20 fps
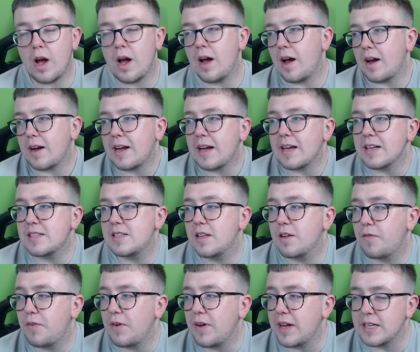I guess
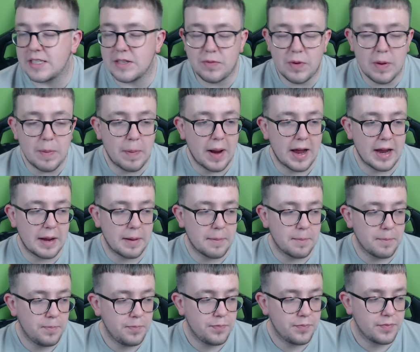the thing is, if we play
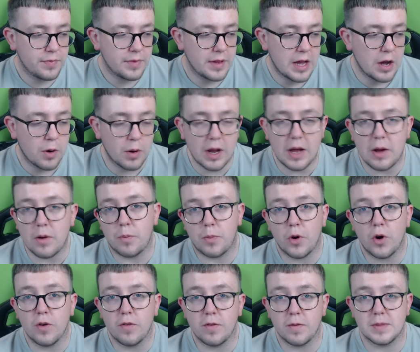him, he'll
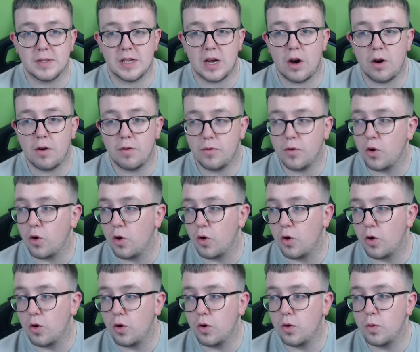prove himself,
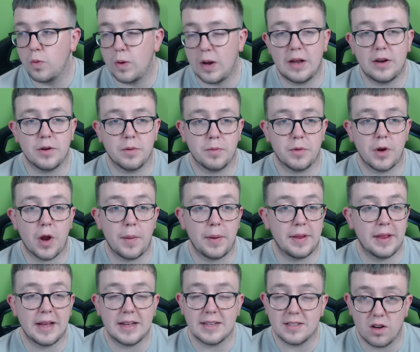or we'll end up knowing
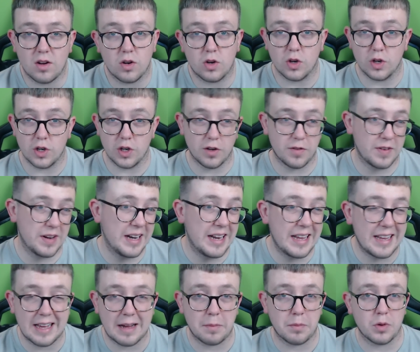that he's not good enough, and
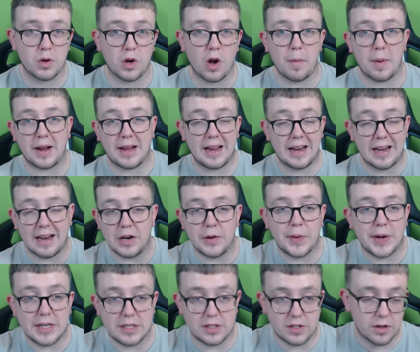Lee Camp will go back in
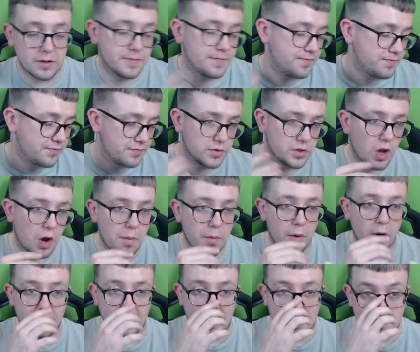anyway. So don't
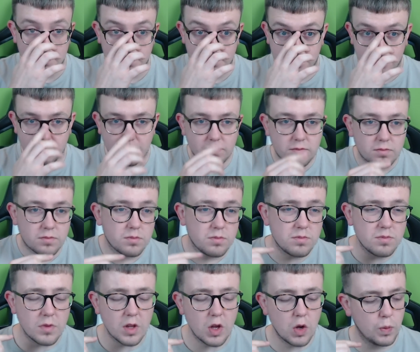mind that.
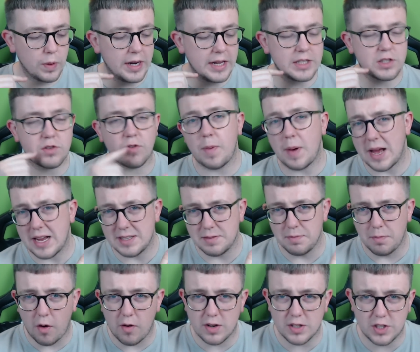We need to replace
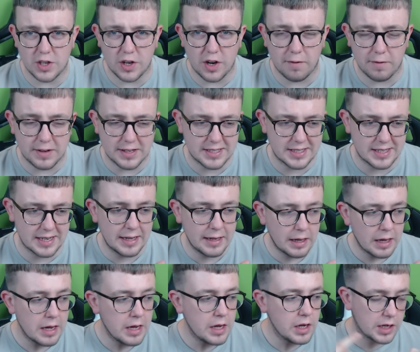Morrison, obviously.
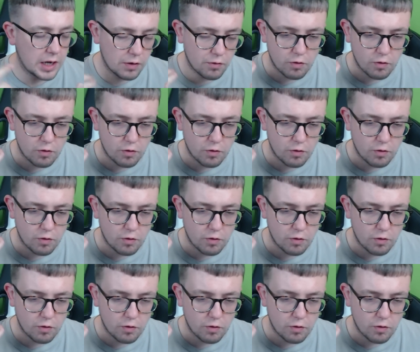Can